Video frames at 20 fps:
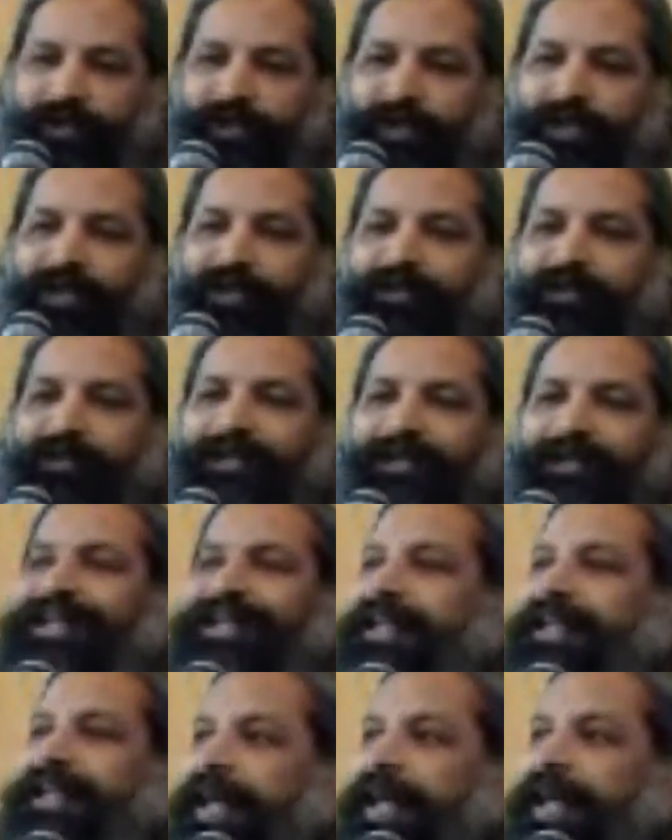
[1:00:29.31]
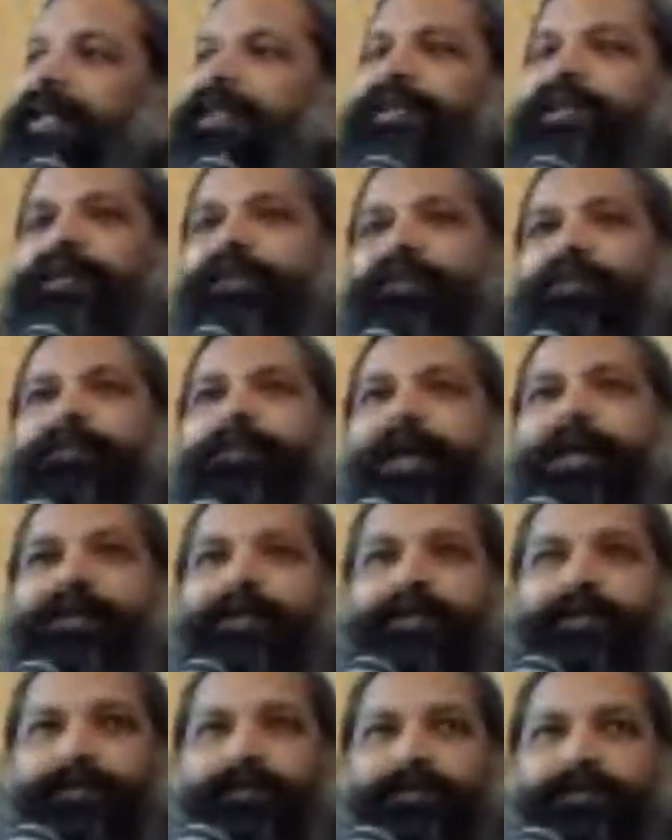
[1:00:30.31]
in the reality of
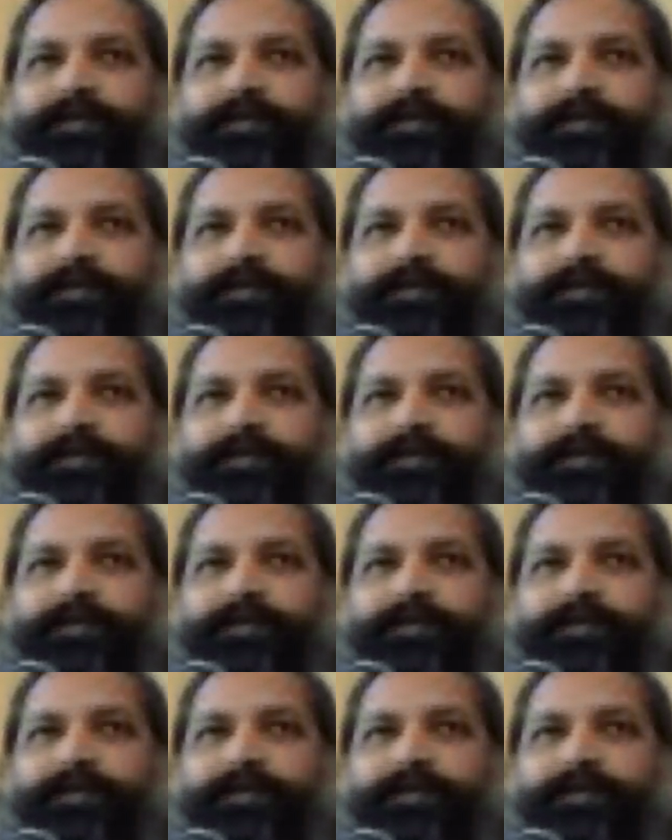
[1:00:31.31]
matter